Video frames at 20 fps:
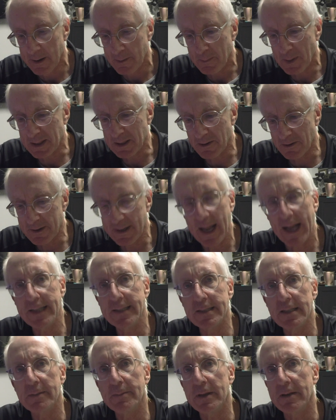But there
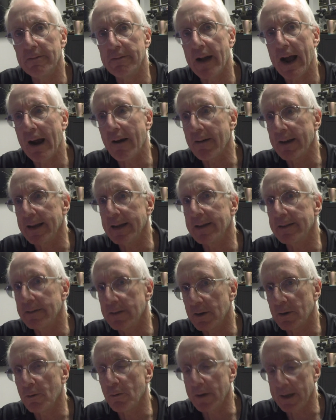tends to be varying
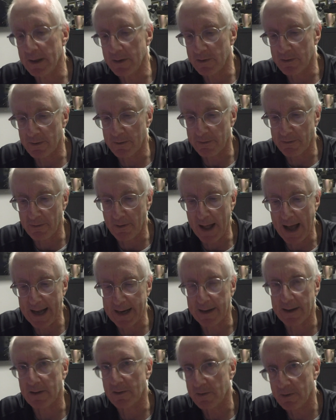degrees of flattening.